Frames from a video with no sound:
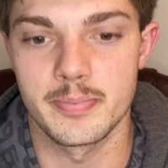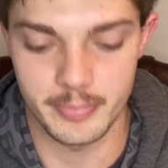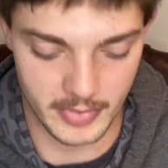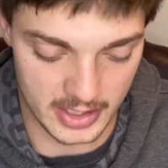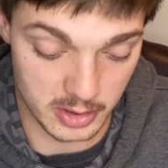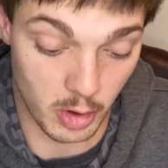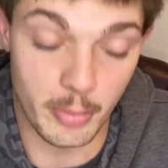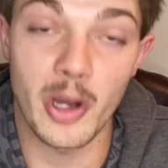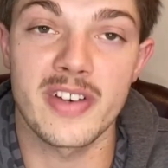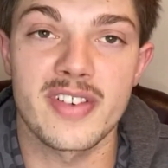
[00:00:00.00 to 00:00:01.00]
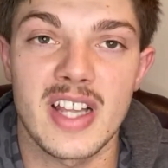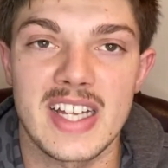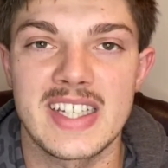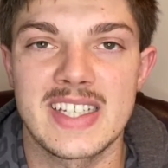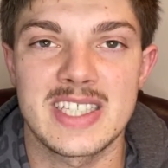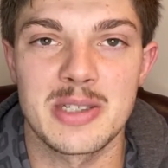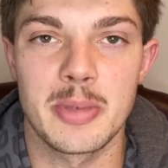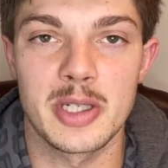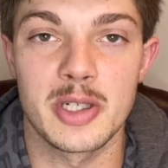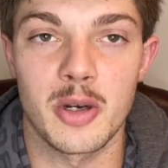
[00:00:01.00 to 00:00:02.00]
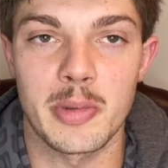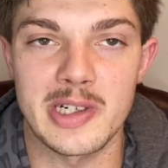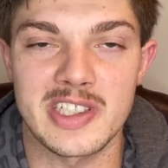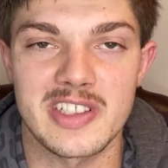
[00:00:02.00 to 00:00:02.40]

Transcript: that's the whole point of collecting, is to build your own personal